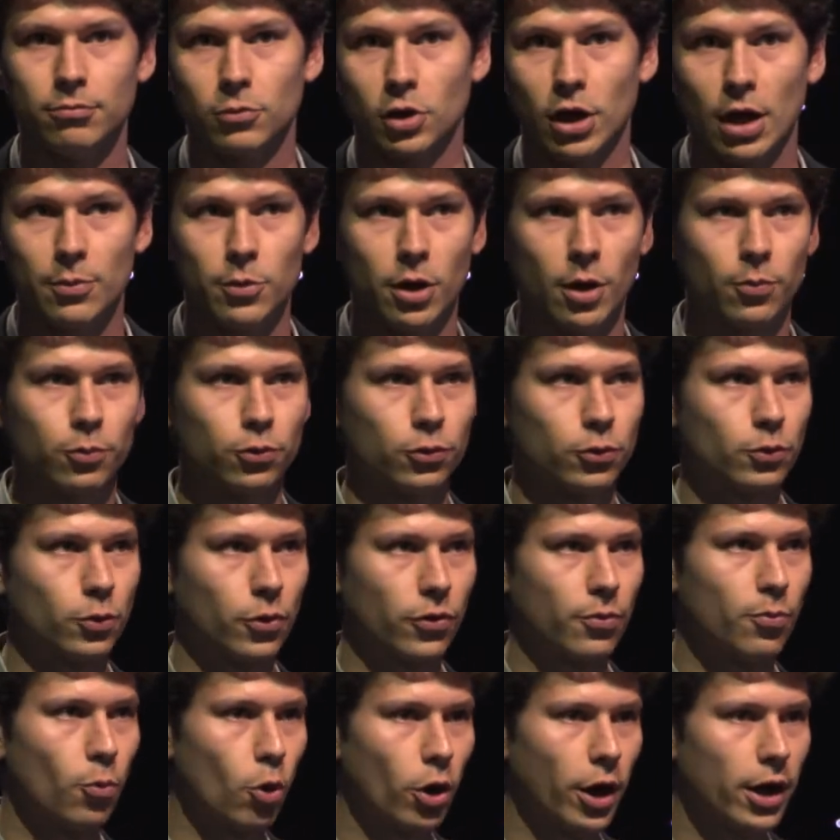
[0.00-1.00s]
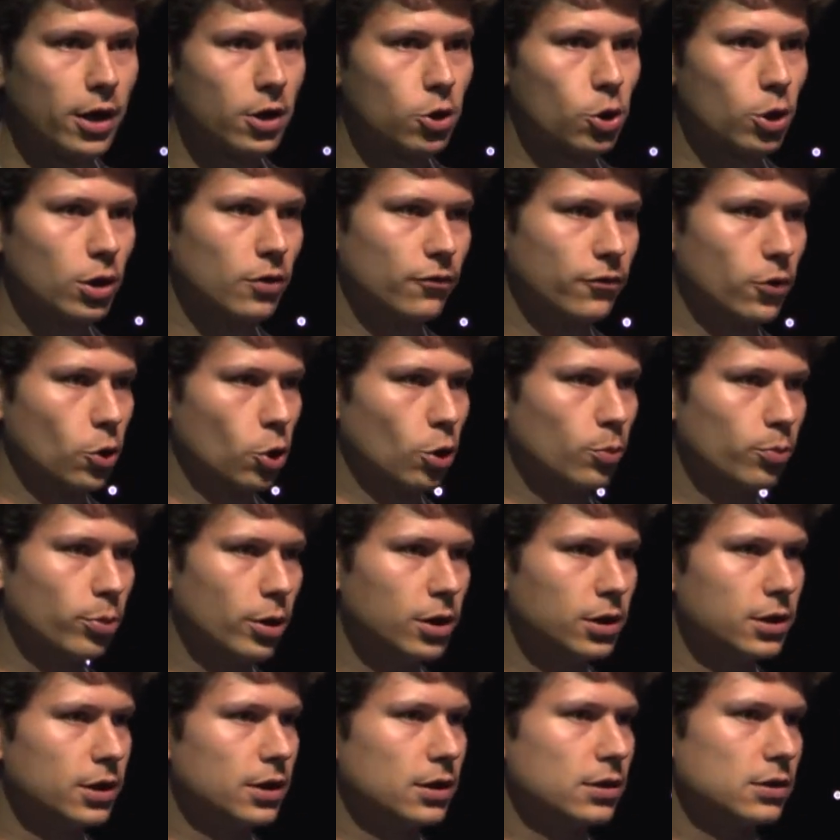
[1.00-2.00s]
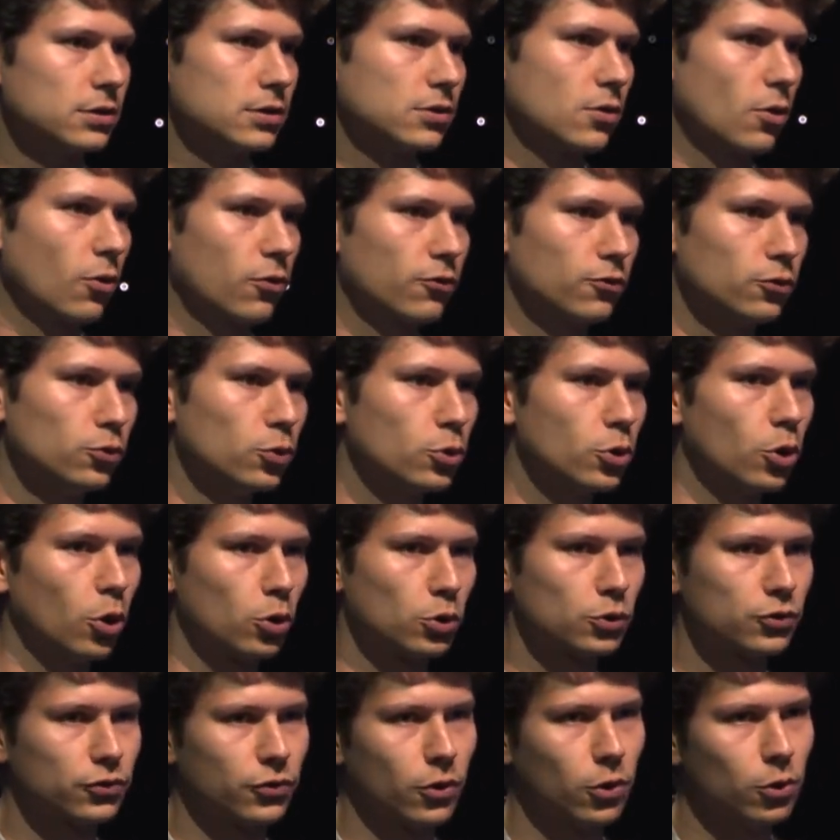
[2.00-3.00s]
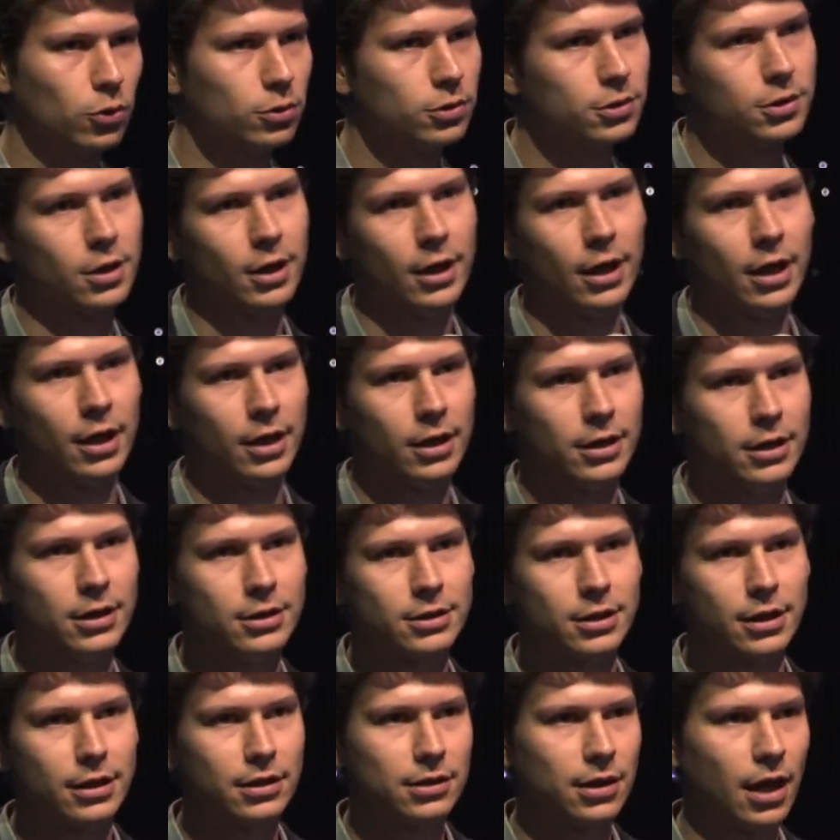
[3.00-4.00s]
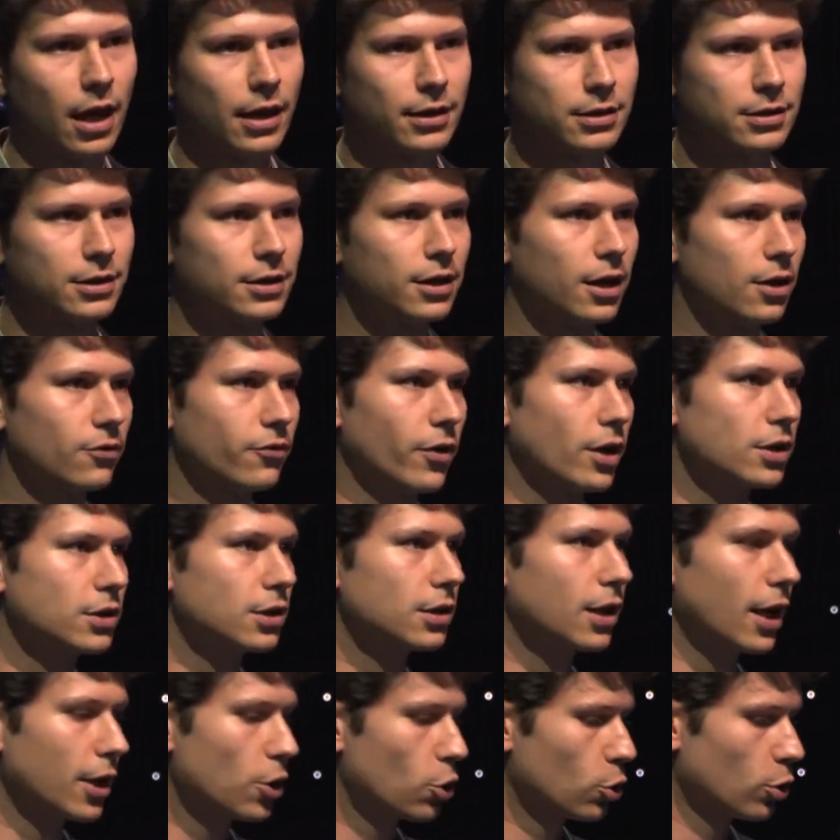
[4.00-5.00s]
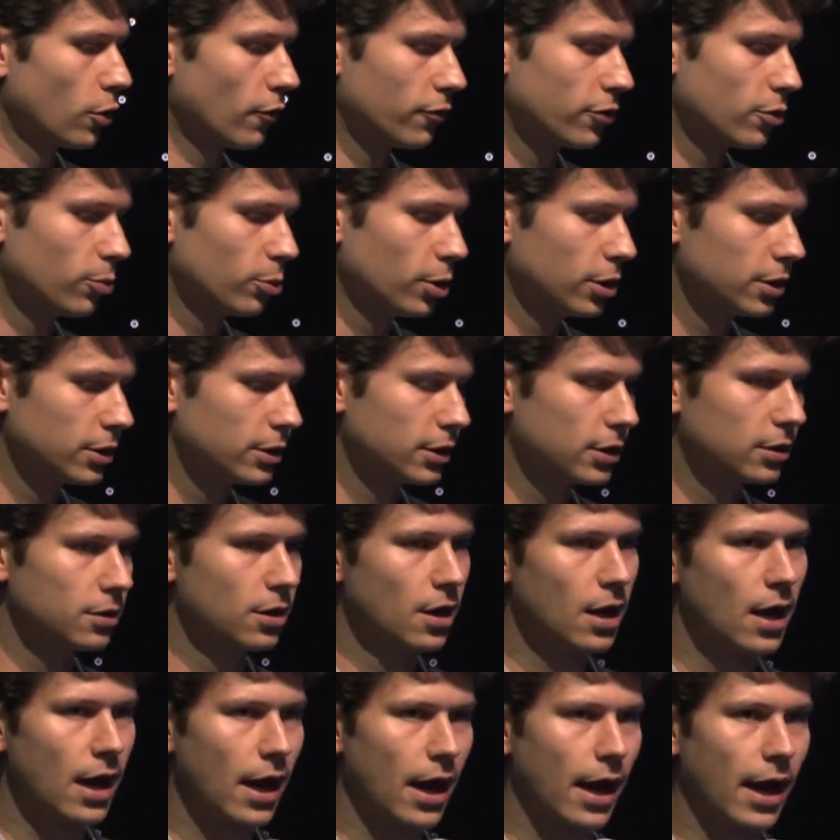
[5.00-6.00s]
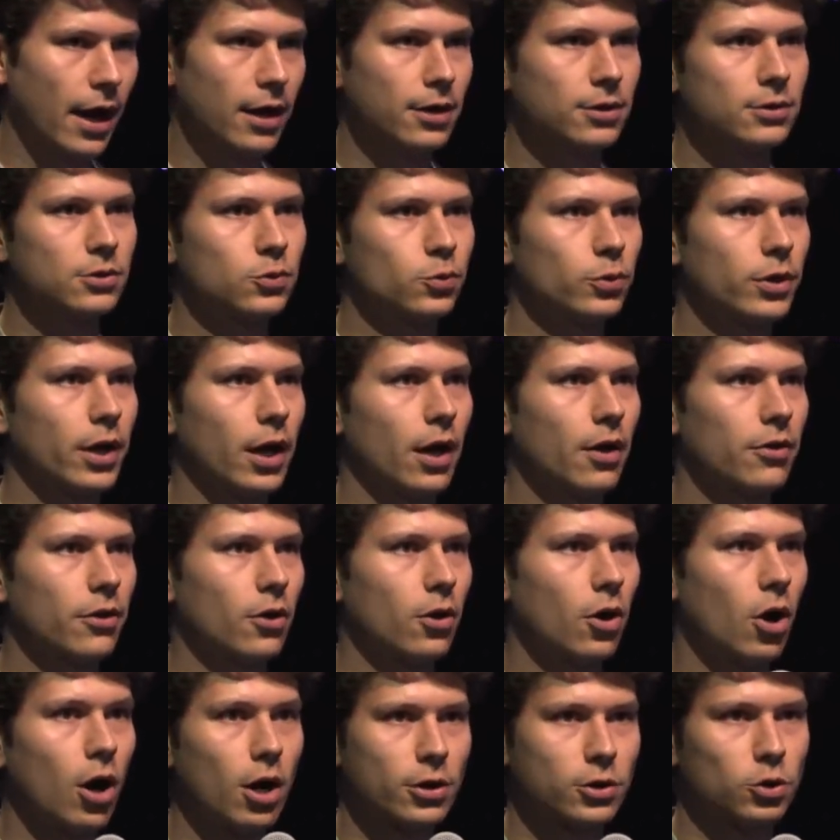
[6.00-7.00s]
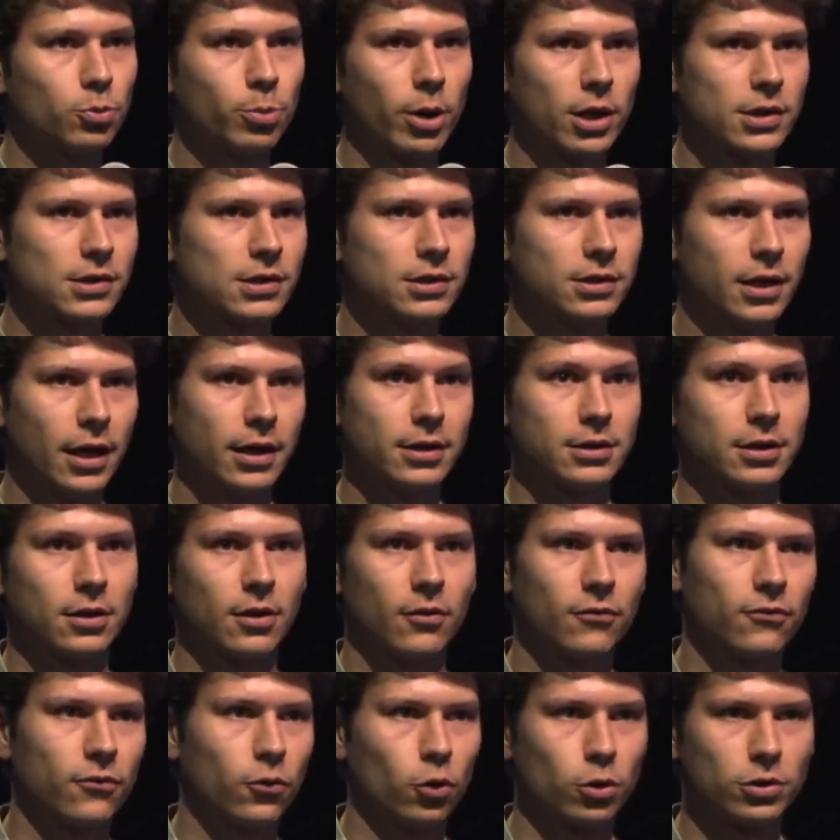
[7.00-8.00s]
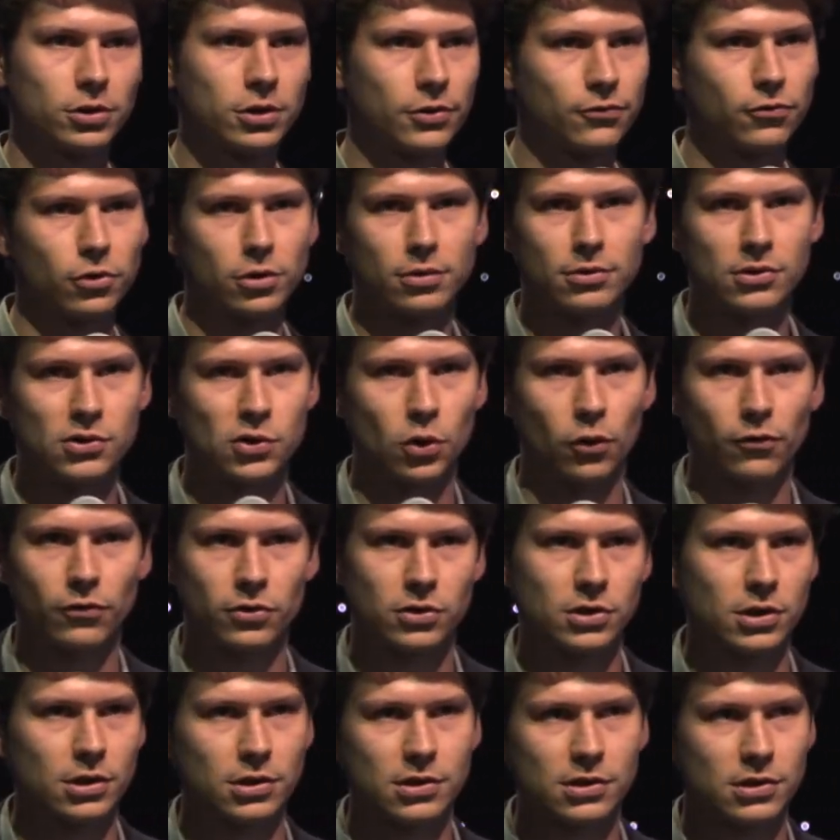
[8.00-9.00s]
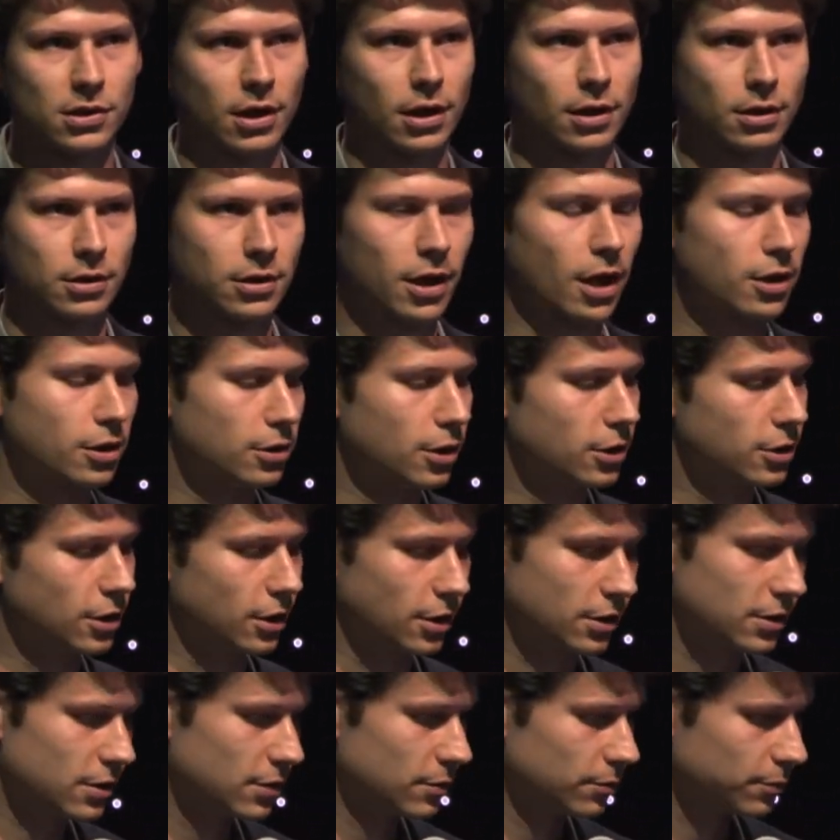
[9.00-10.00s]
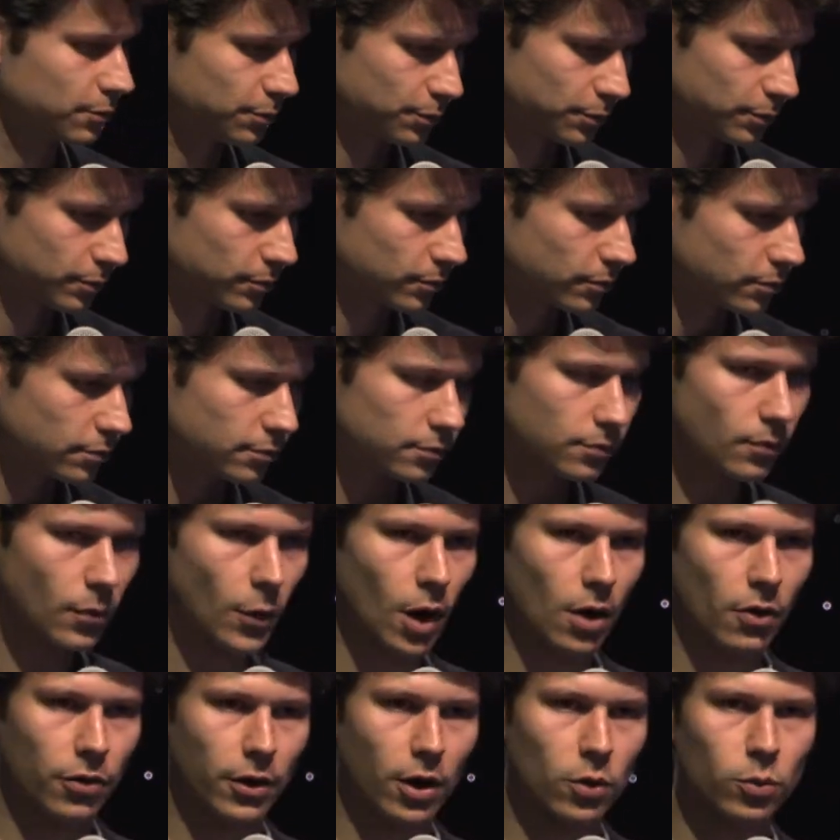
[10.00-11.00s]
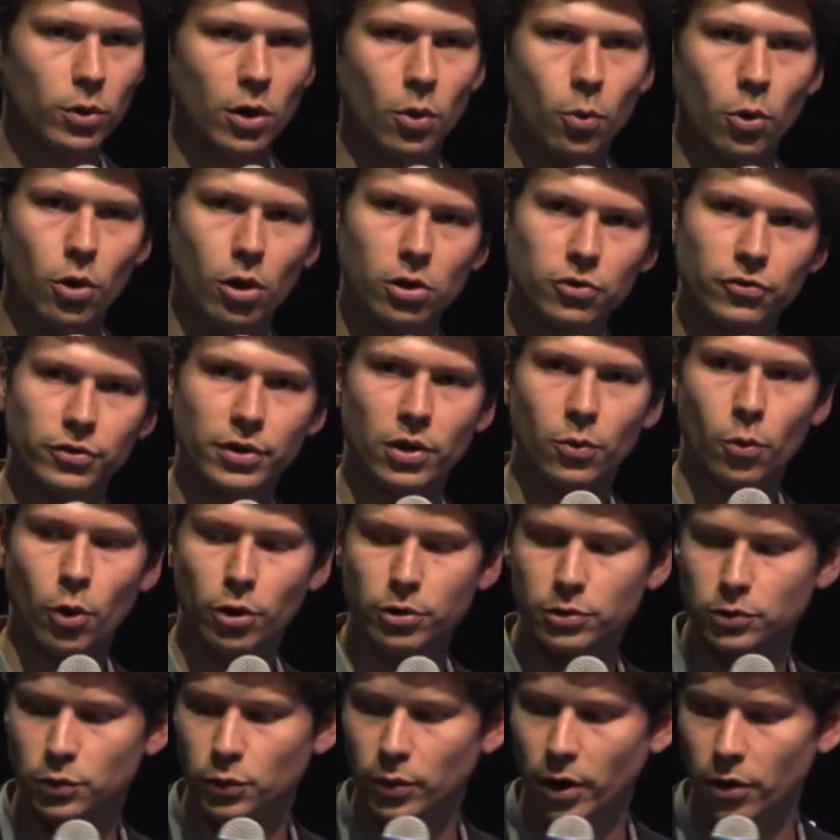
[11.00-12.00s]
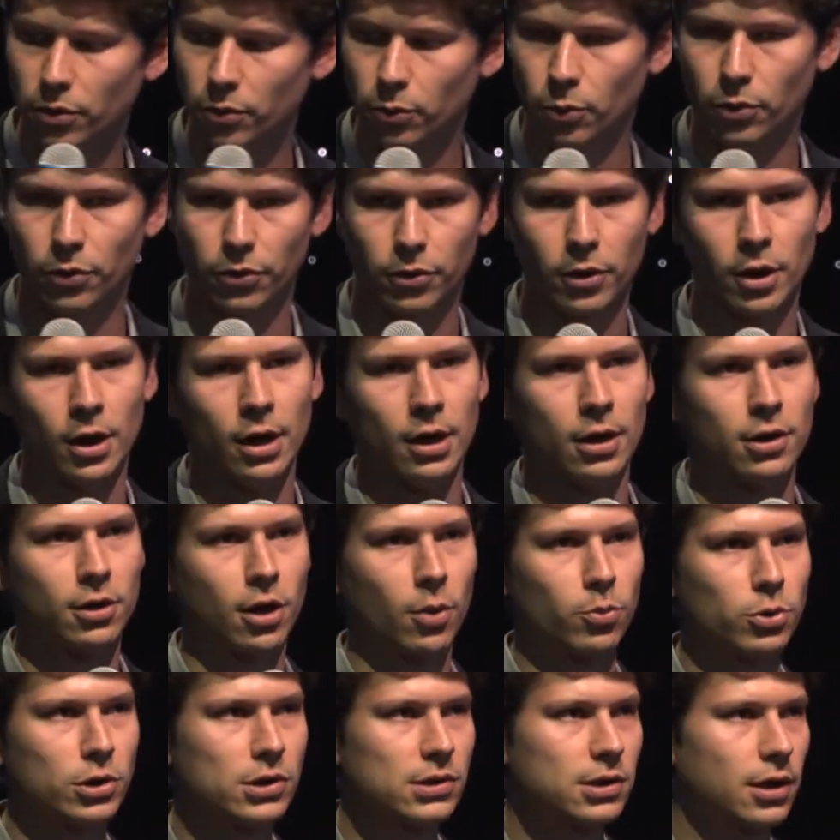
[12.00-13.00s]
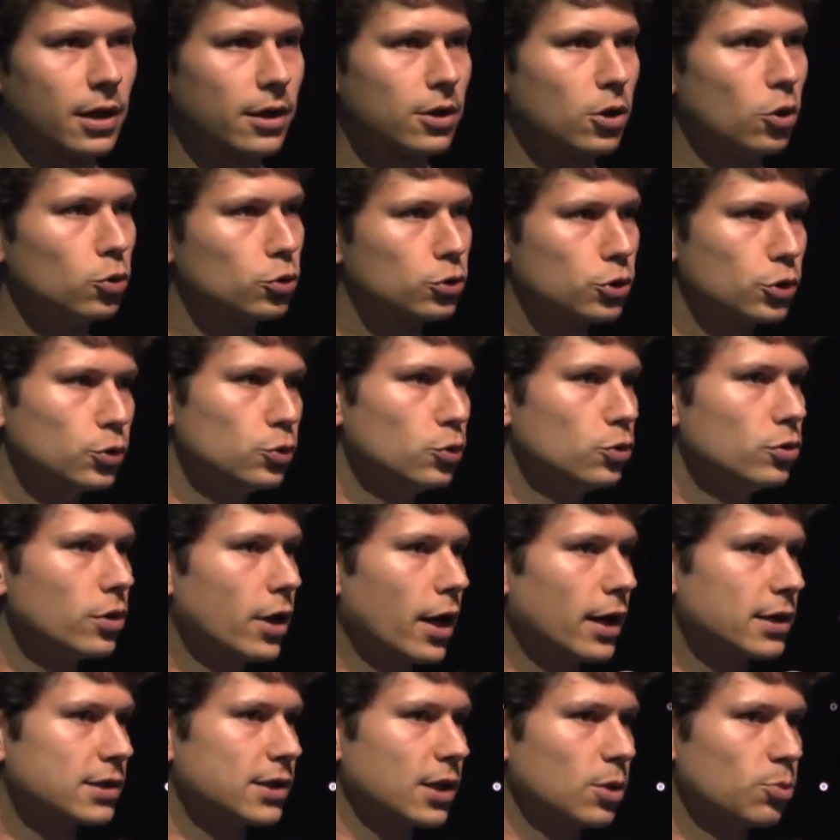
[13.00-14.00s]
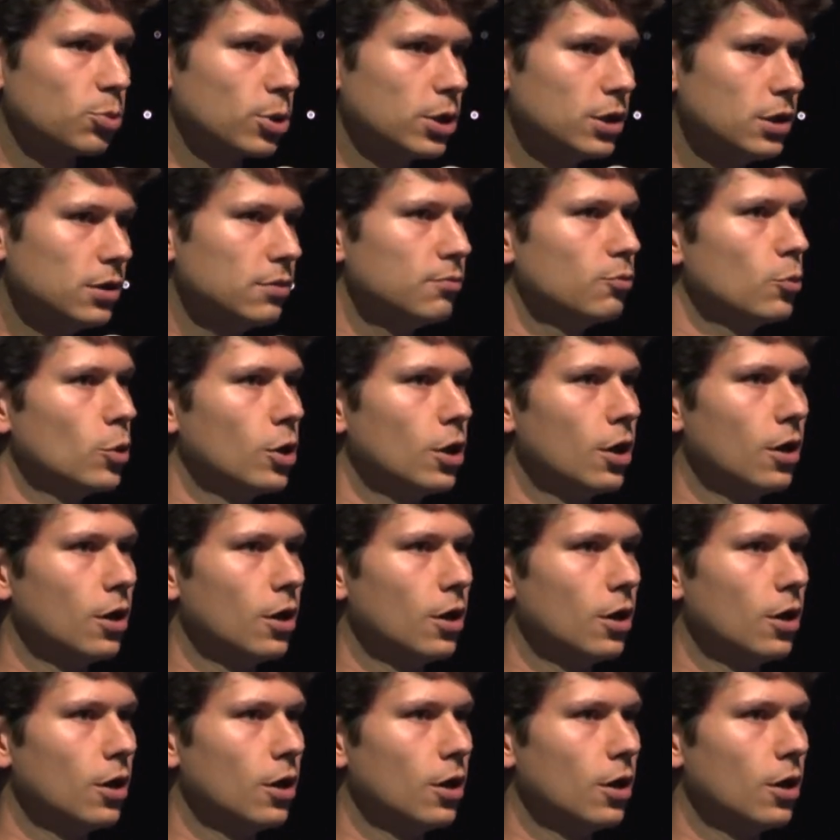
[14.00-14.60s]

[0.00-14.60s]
come up with more energy efficient buildings through controlled heating, lighting, and ventilation of the building, and we gather occupancy data for different services and analytics. There we are already working together with companies like O2, SAP,